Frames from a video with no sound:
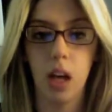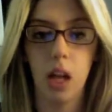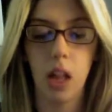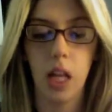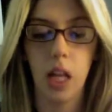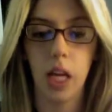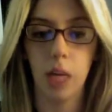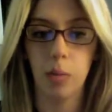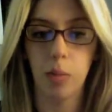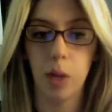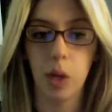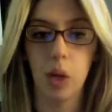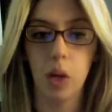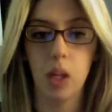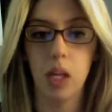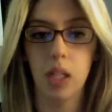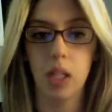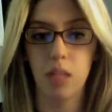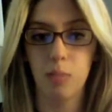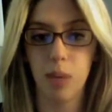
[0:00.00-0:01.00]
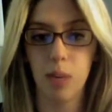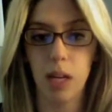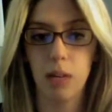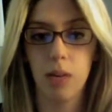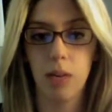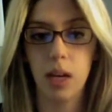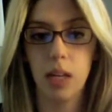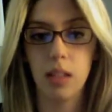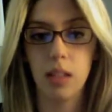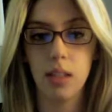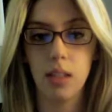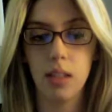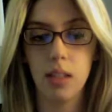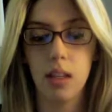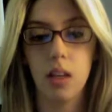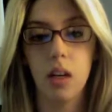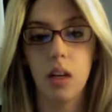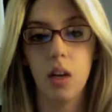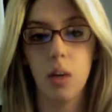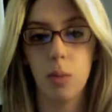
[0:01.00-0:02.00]
like prolonged bed rest,
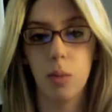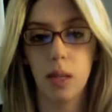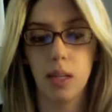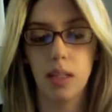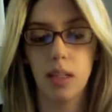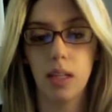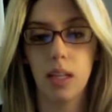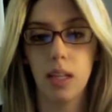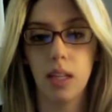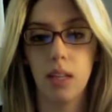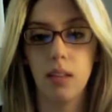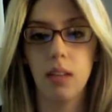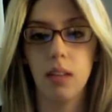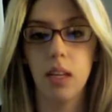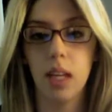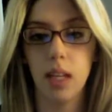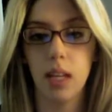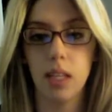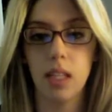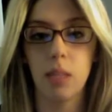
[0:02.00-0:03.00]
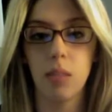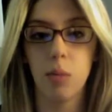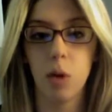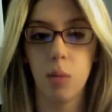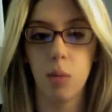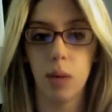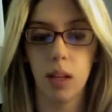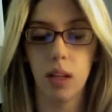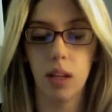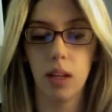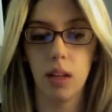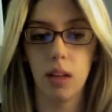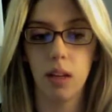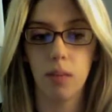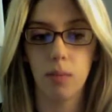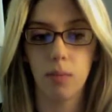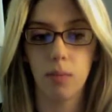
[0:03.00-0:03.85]
obesity, and immobility.